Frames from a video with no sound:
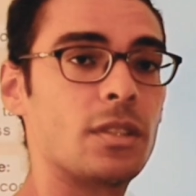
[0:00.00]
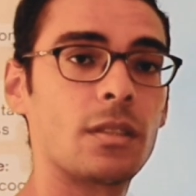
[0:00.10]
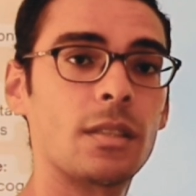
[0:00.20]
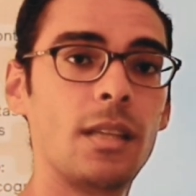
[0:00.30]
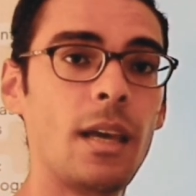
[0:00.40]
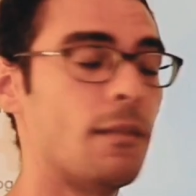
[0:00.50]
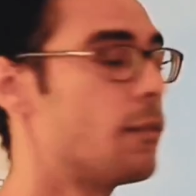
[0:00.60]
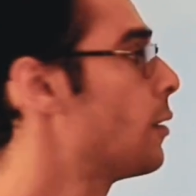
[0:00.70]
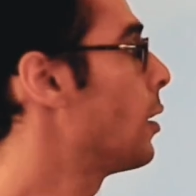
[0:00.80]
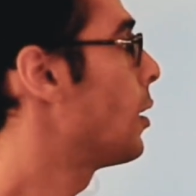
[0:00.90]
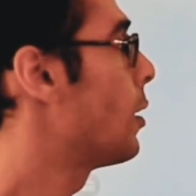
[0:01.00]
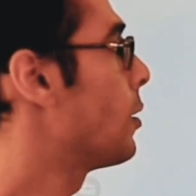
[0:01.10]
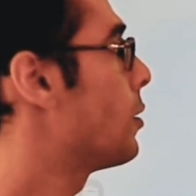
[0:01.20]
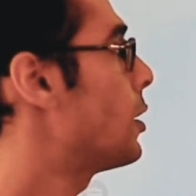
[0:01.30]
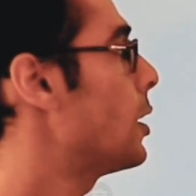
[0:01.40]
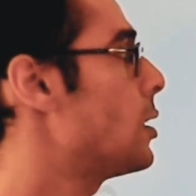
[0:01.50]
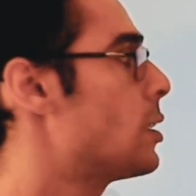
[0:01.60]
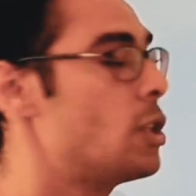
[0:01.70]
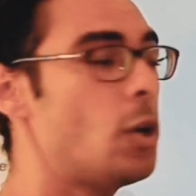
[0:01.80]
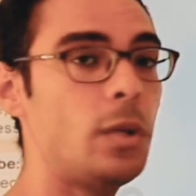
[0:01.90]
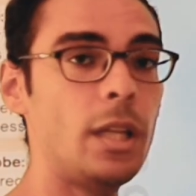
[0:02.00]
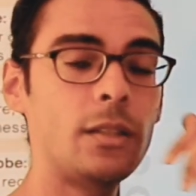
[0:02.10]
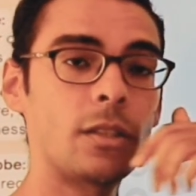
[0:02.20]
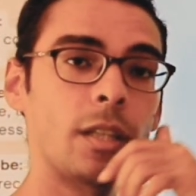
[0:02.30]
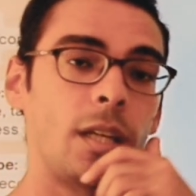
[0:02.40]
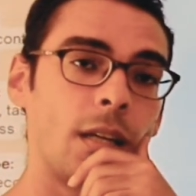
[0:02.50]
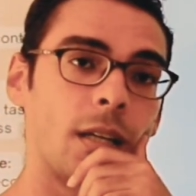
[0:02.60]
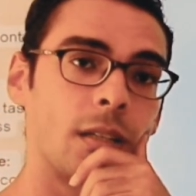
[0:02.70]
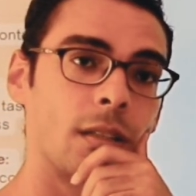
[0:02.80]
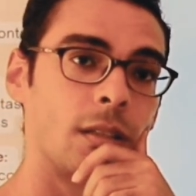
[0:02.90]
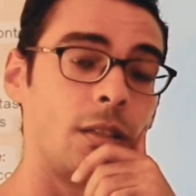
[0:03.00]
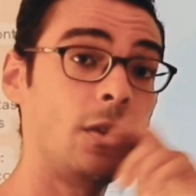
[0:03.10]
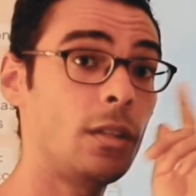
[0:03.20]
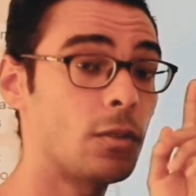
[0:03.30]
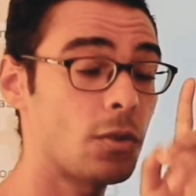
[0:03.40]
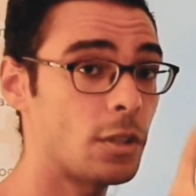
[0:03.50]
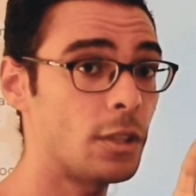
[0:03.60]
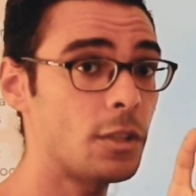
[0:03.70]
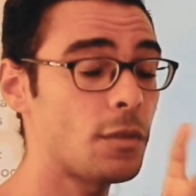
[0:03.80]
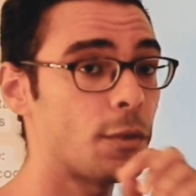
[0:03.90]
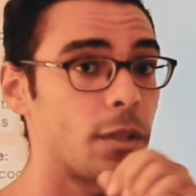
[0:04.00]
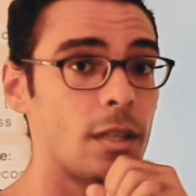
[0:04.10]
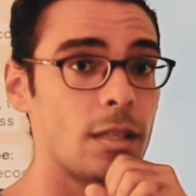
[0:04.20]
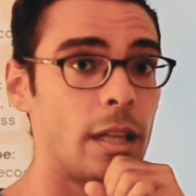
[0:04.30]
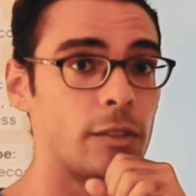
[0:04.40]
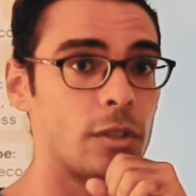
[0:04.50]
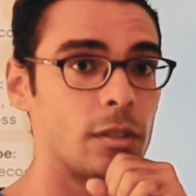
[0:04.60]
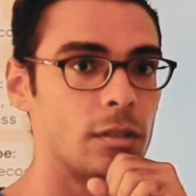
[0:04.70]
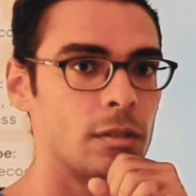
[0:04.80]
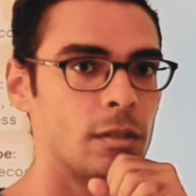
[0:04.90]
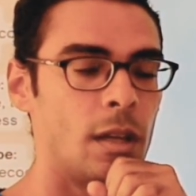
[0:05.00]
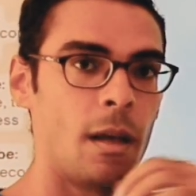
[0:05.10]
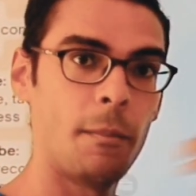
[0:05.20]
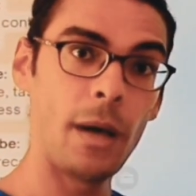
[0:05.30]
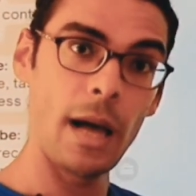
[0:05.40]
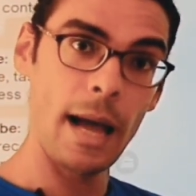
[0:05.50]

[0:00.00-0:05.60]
Mr. Seif. There is no letter here. You need to search for this letter. But